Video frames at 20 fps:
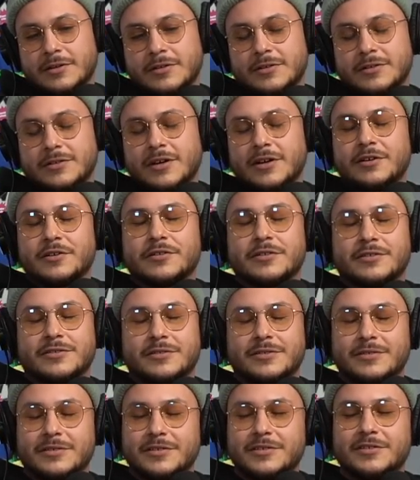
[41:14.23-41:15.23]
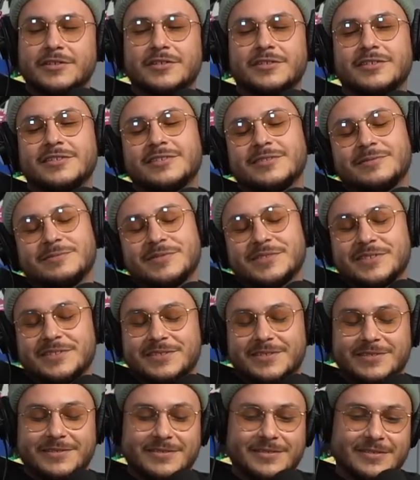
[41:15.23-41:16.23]
I don't know, you know, I'm
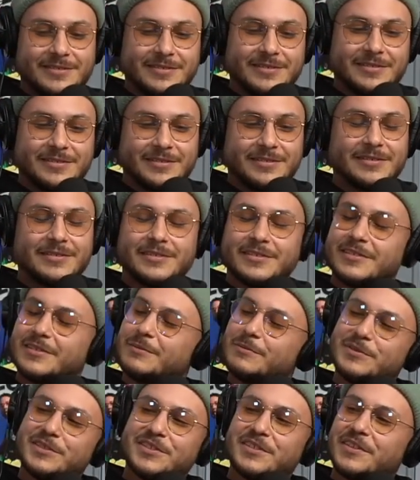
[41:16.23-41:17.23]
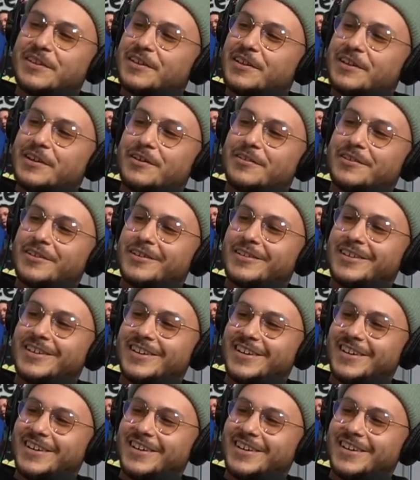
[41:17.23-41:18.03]
just thinking out loud. I